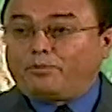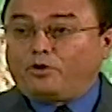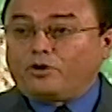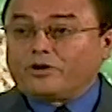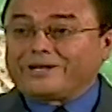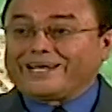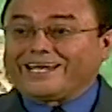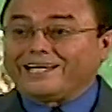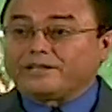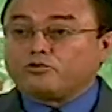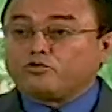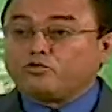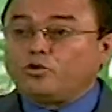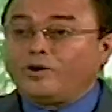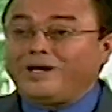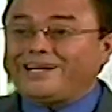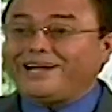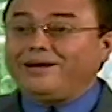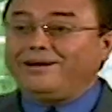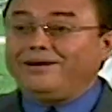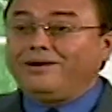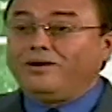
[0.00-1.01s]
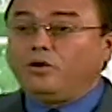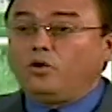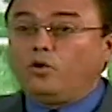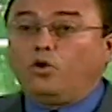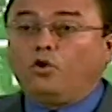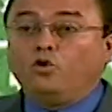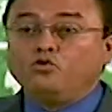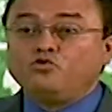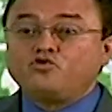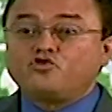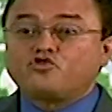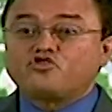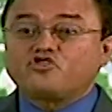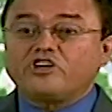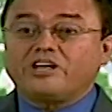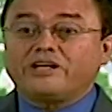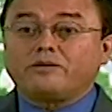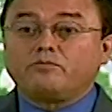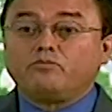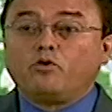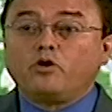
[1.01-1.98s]
because you are a very
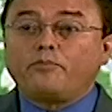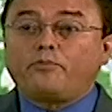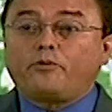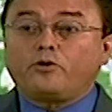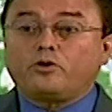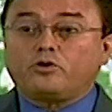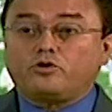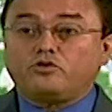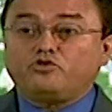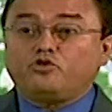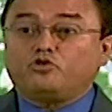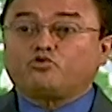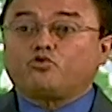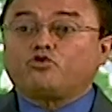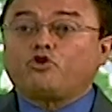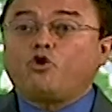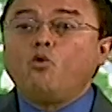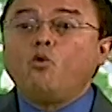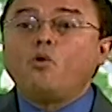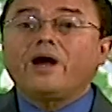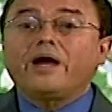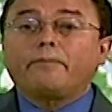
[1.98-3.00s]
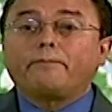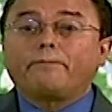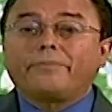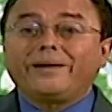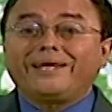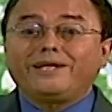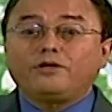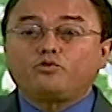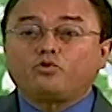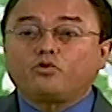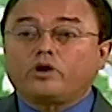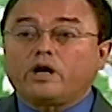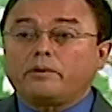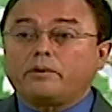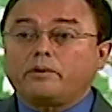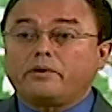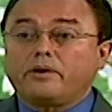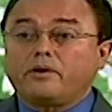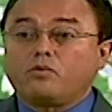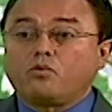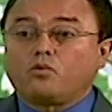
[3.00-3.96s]
powerful being. You are a spirit living
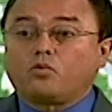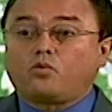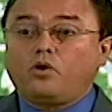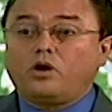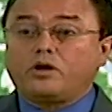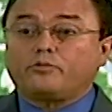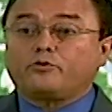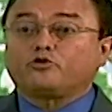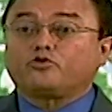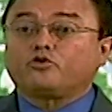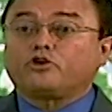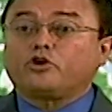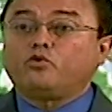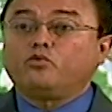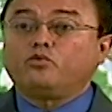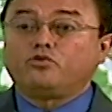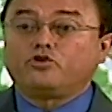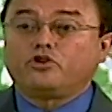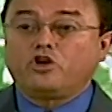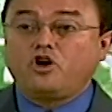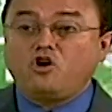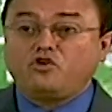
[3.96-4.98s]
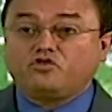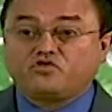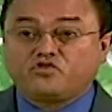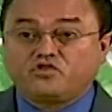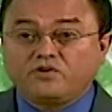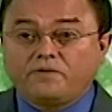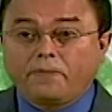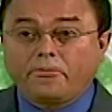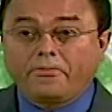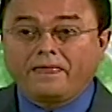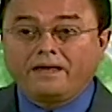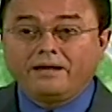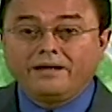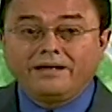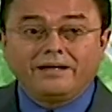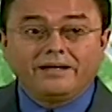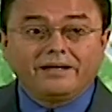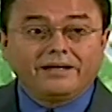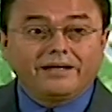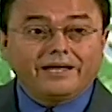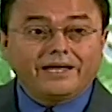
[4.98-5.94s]
in a body, you are a God.
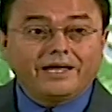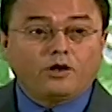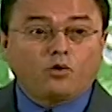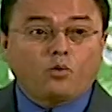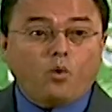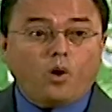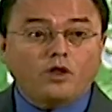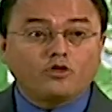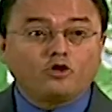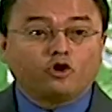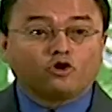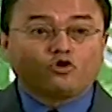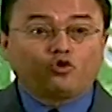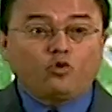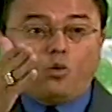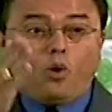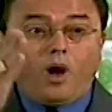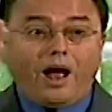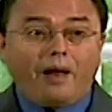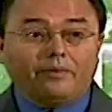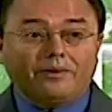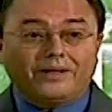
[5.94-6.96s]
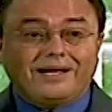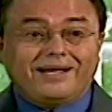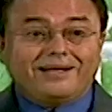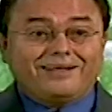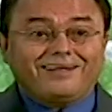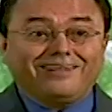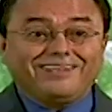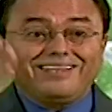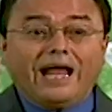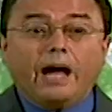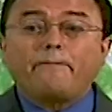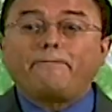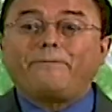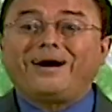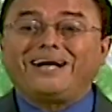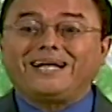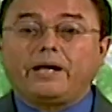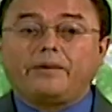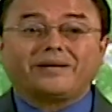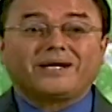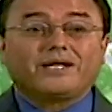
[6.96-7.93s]
When you speak your words, they
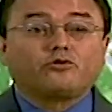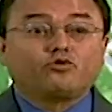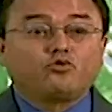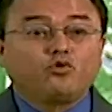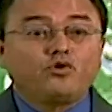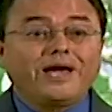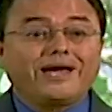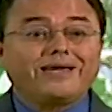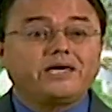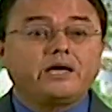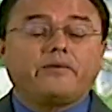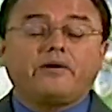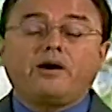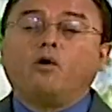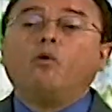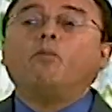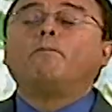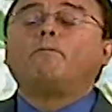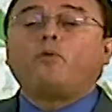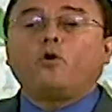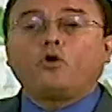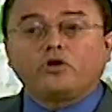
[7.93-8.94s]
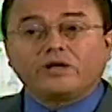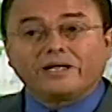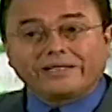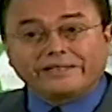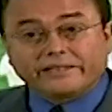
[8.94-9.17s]
carry tremendous power.